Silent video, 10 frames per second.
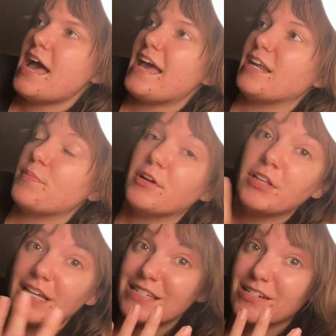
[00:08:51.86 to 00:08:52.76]
And
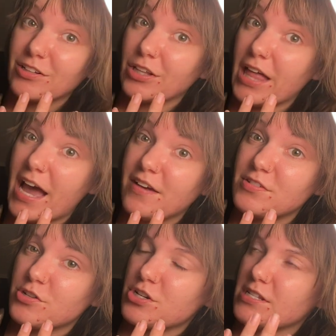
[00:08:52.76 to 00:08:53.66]
apparently he's still alive.
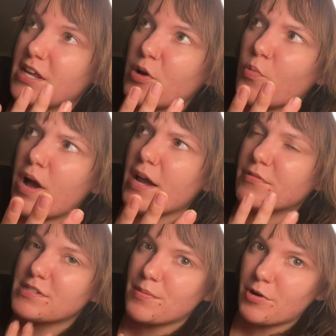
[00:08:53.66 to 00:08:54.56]
So she's like, why
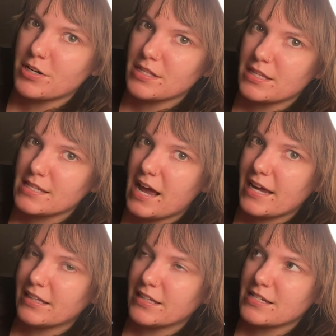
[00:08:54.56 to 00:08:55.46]
was I brought to this
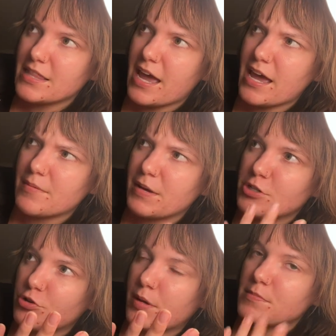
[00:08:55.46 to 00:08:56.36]
island then? My
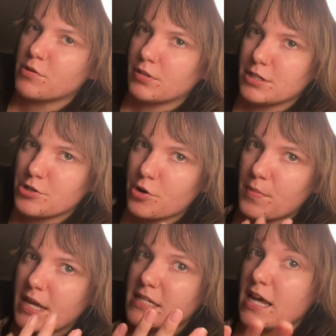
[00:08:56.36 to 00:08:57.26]
dreams only show
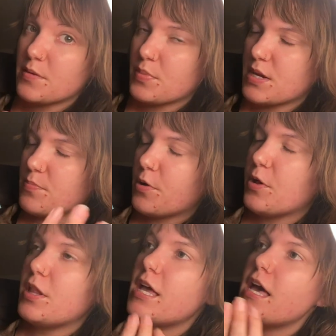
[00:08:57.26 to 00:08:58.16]
me dead
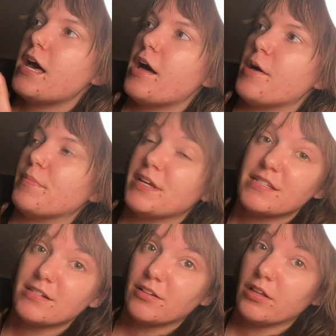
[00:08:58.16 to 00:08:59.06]
people. Um, but he's
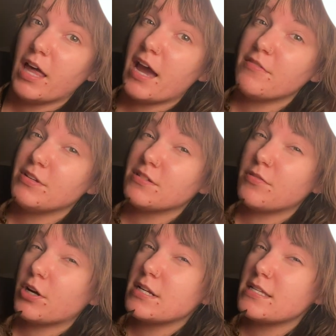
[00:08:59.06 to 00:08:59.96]
still alive. He's
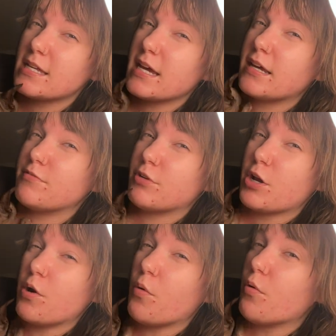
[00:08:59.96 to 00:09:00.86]
very sick and
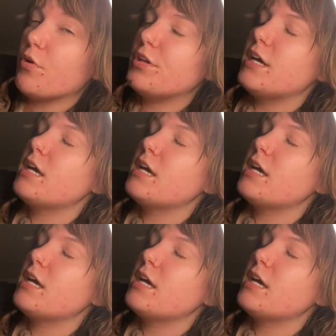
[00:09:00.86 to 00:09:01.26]
very old,